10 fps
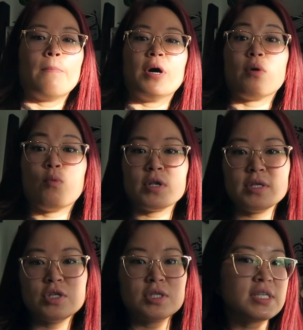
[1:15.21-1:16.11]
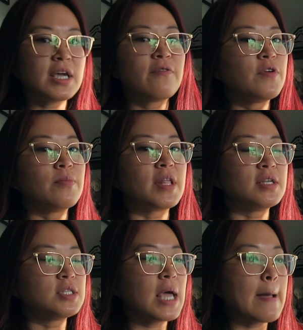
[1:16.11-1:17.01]
But wanted to just take a few
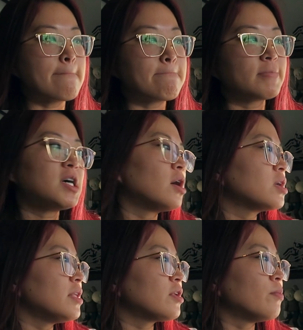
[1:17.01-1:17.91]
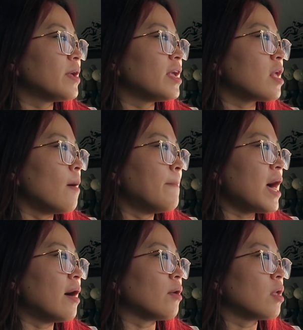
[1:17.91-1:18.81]
minutes and talk a little bit
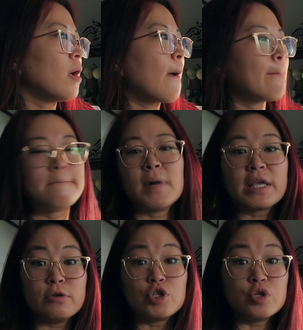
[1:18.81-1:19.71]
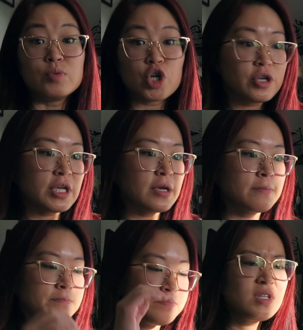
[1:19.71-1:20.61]
about my YouTube
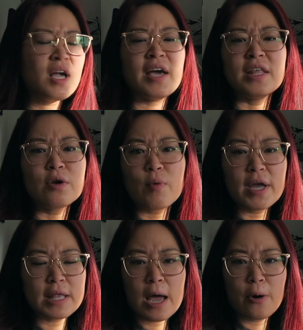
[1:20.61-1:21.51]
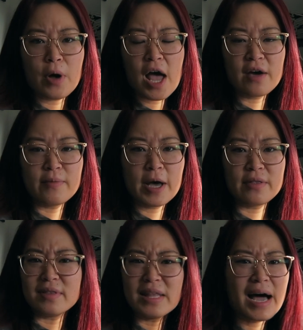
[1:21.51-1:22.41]
journey. I think right now I have
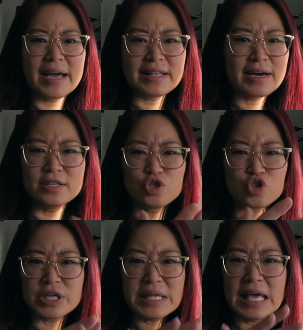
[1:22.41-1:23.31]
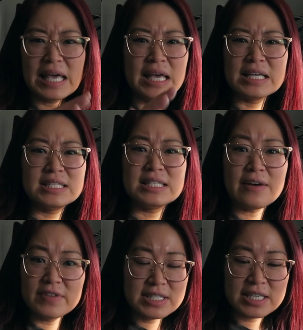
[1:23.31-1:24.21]
about
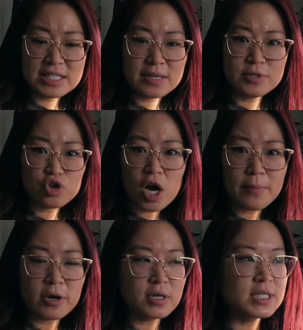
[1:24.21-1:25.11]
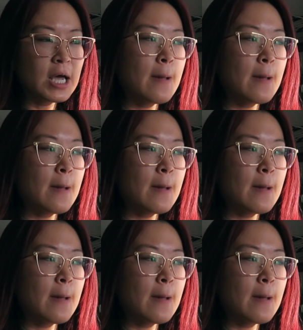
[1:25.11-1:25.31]
970 subscribers.